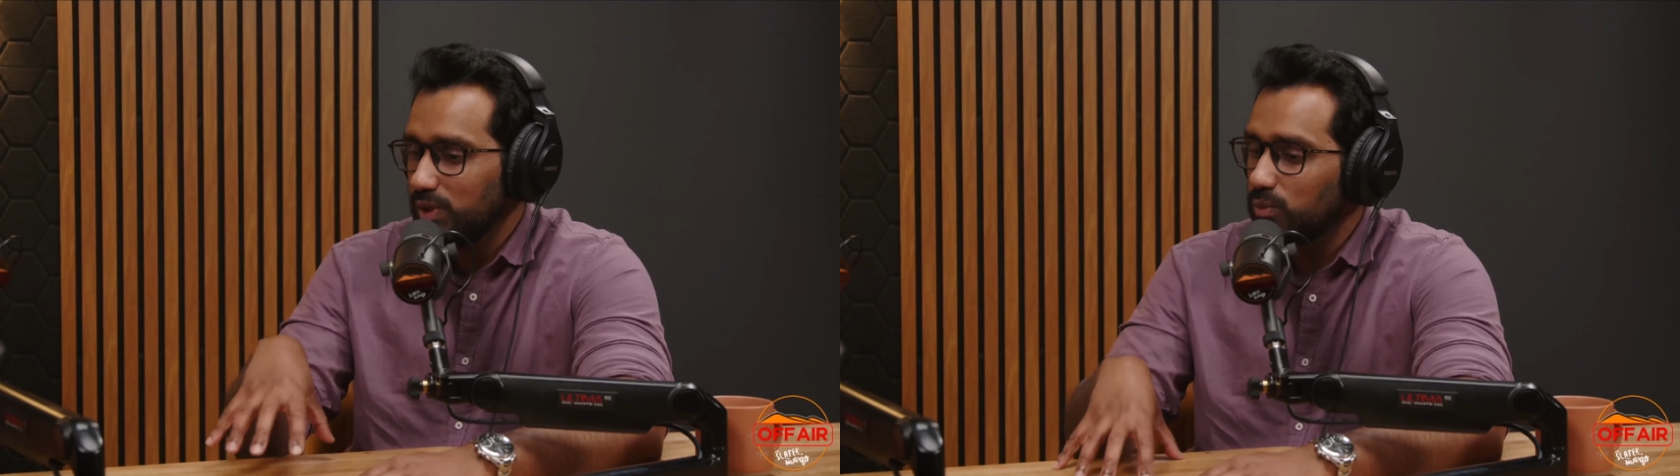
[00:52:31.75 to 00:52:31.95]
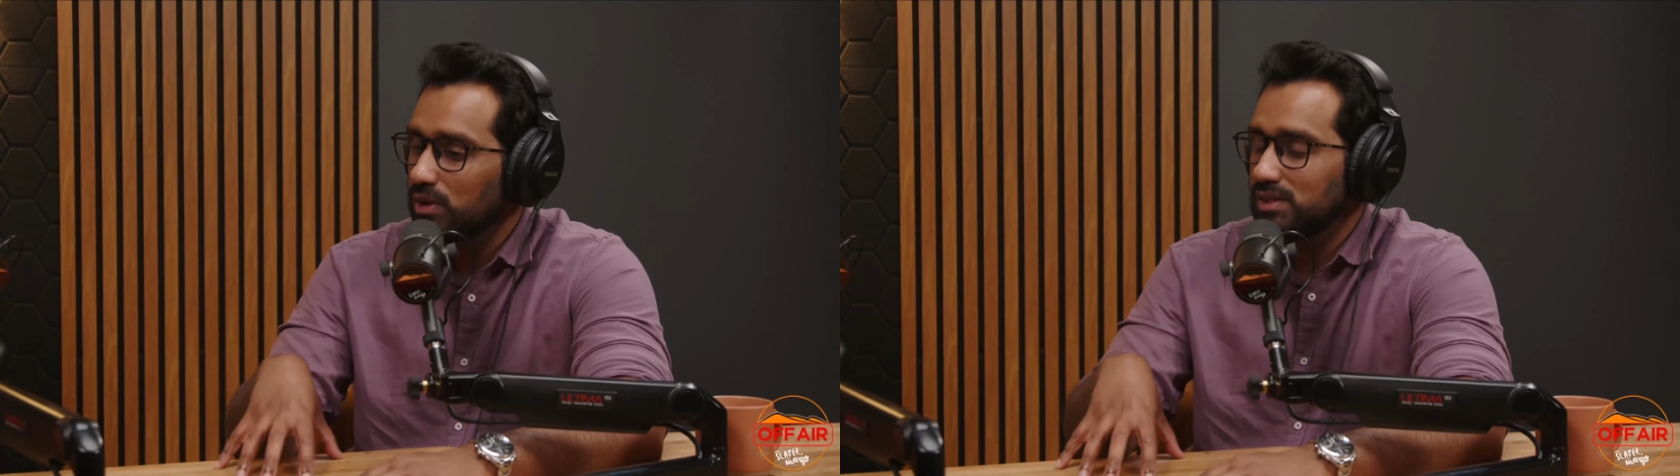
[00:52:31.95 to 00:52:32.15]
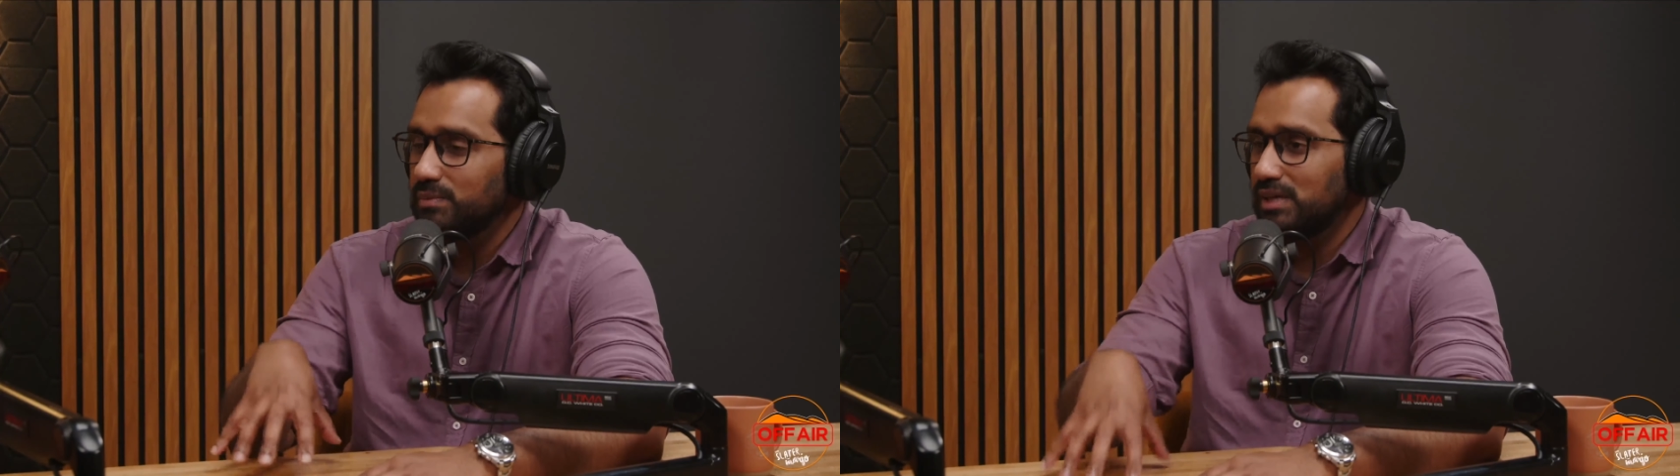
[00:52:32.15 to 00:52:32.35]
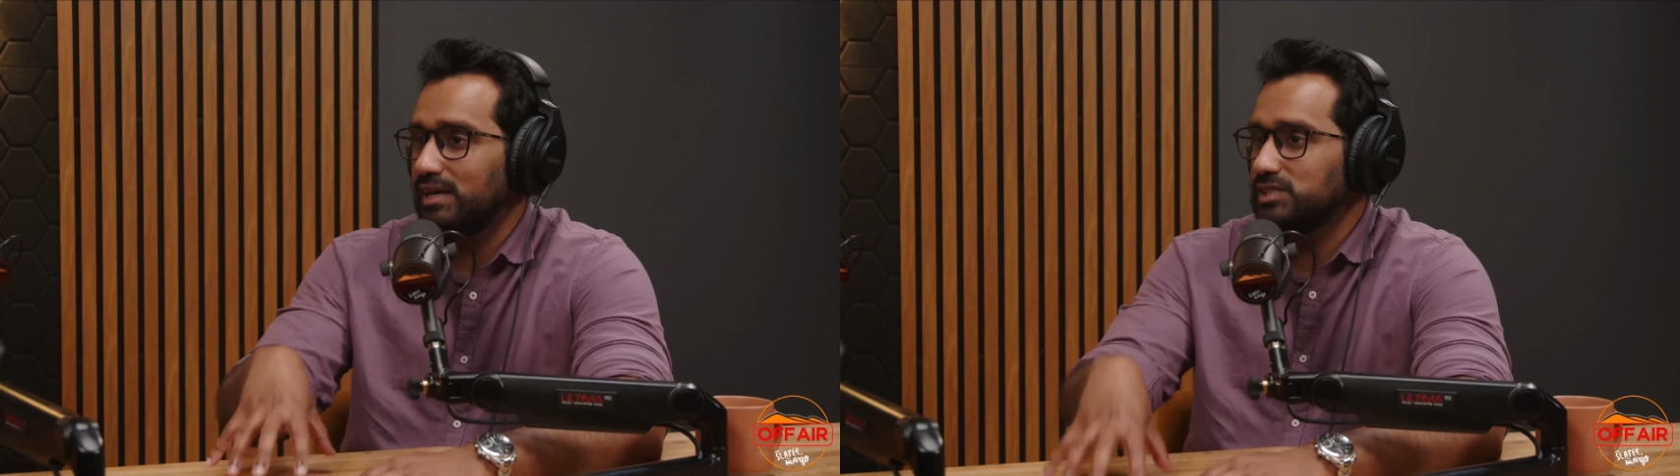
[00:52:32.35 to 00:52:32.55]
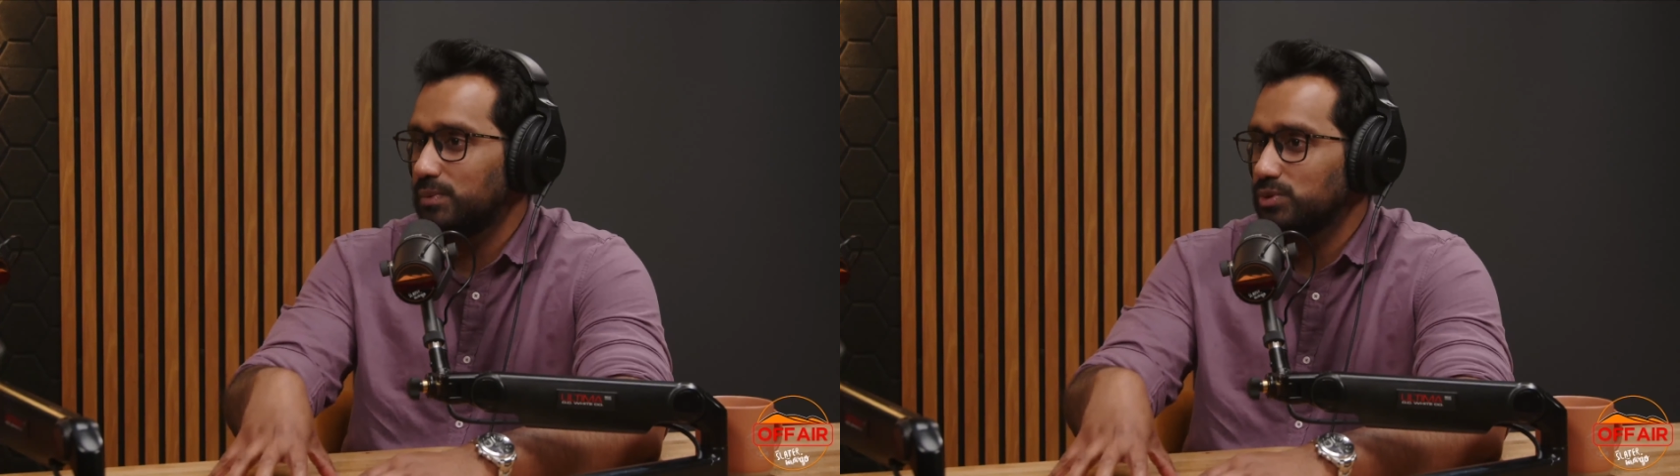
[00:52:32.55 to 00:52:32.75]
We want them getting
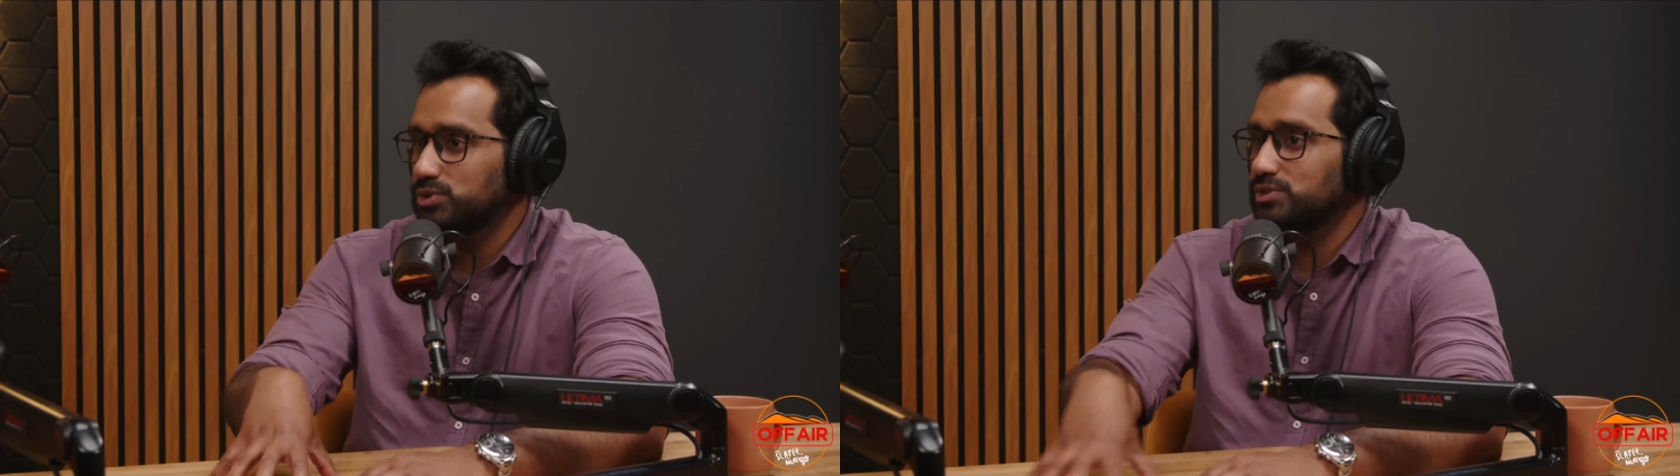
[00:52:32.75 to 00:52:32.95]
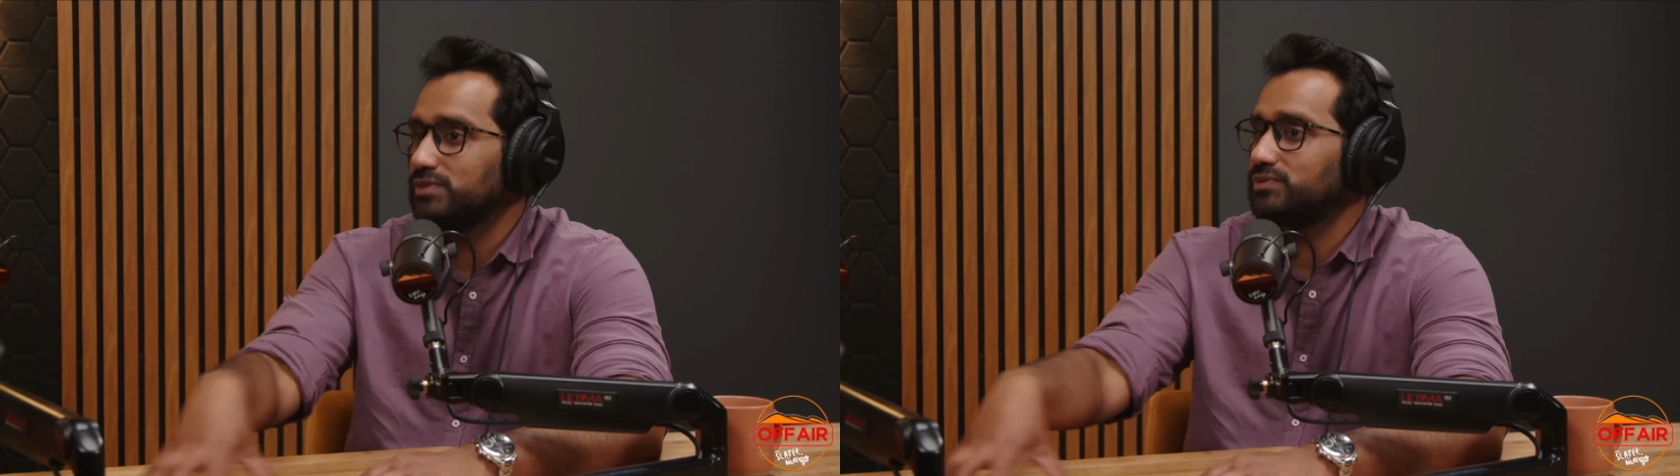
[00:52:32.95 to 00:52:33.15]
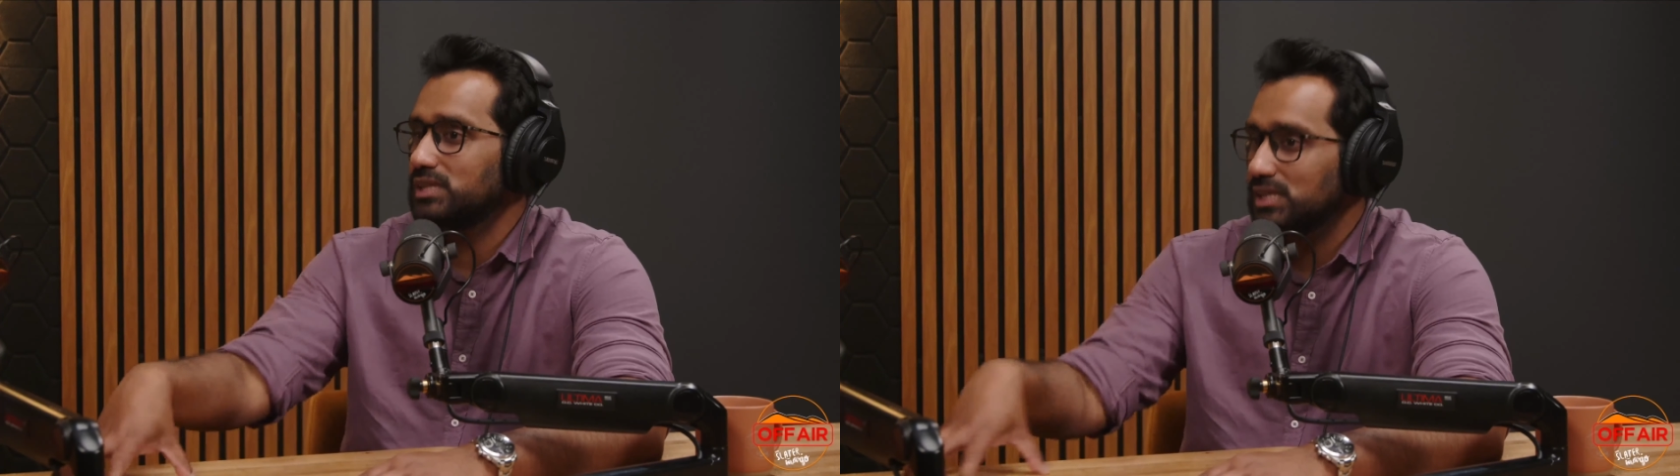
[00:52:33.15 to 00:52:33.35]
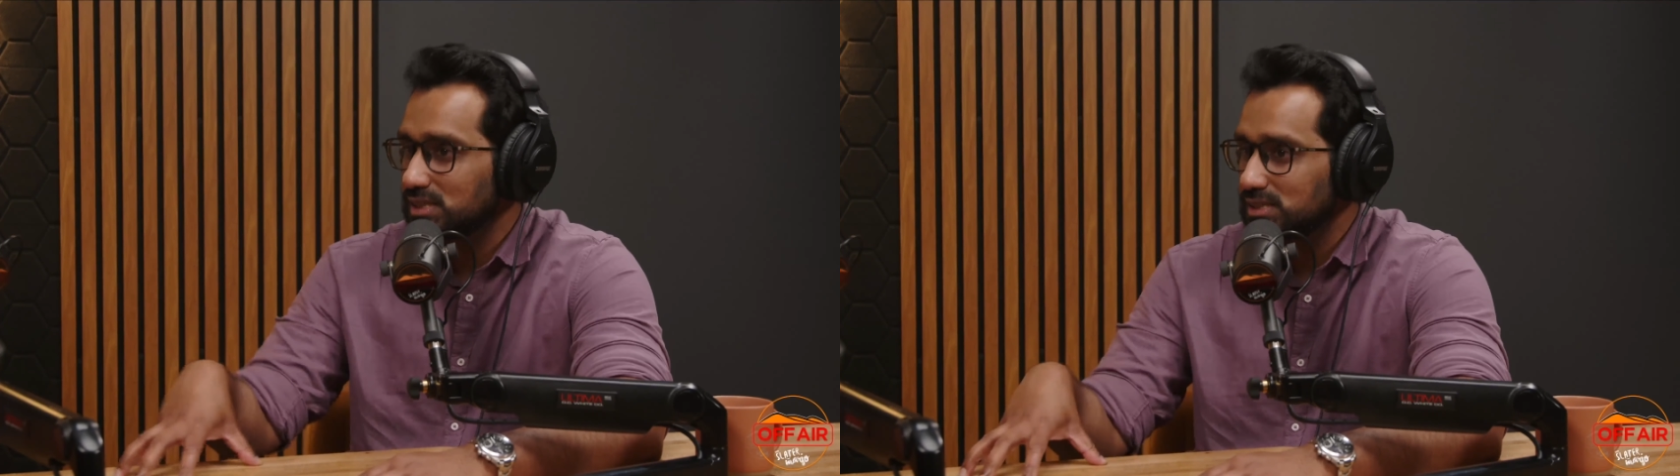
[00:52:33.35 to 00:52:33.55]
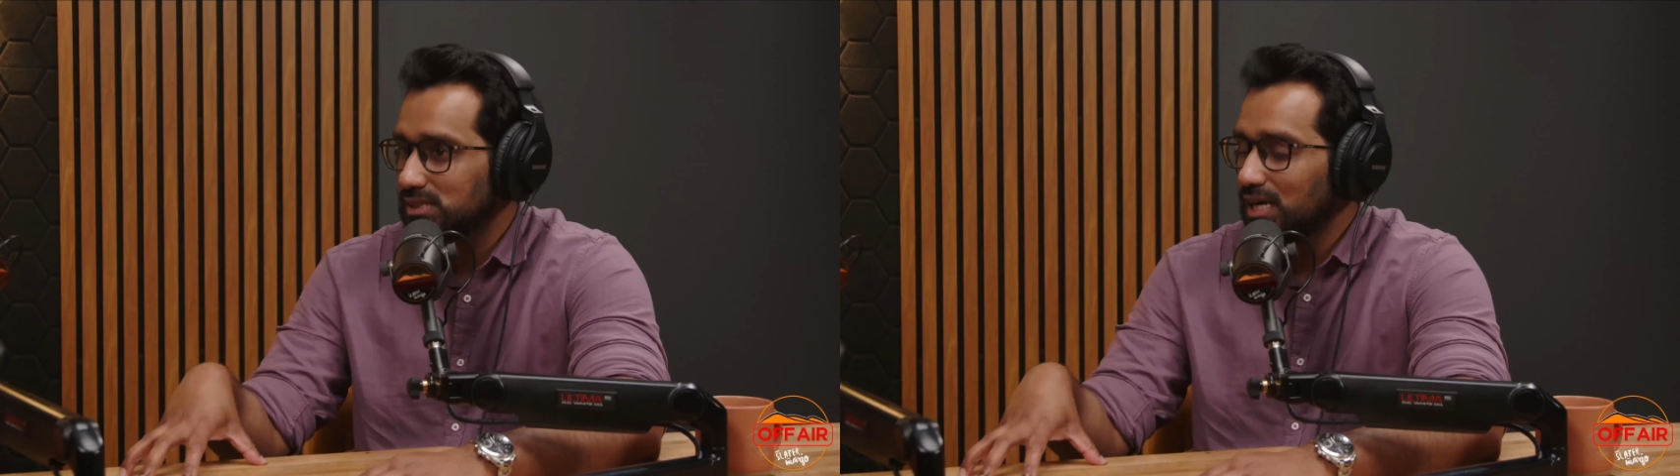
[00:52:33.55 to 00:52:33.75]
exposed to different
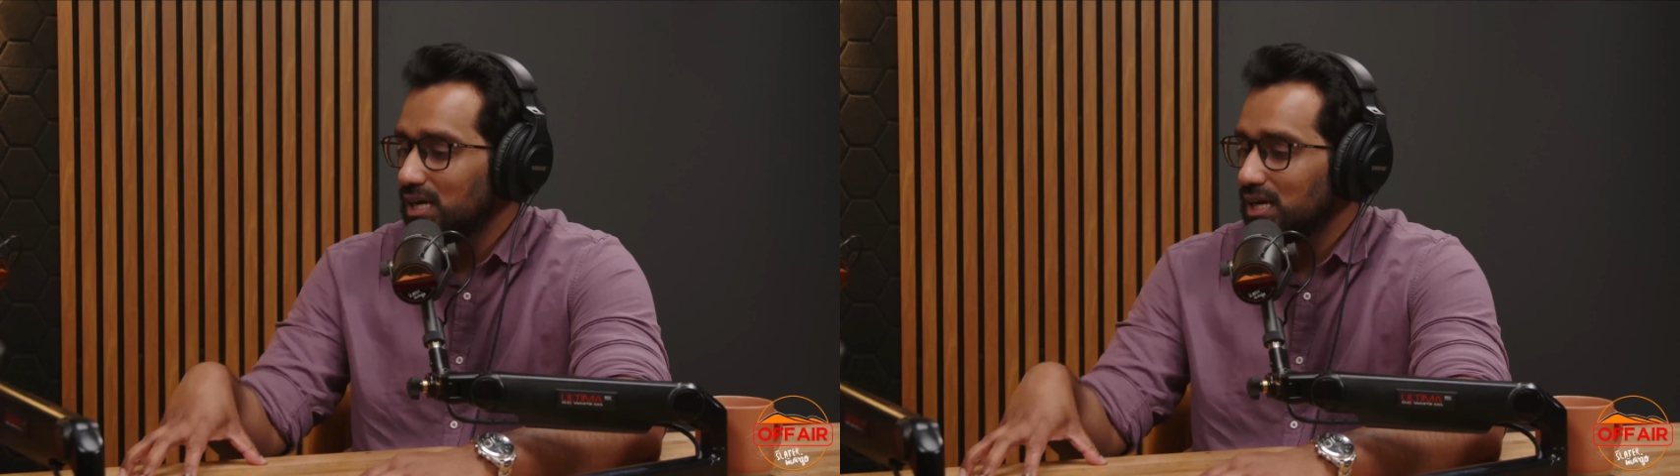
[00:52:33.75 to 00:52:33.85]
things.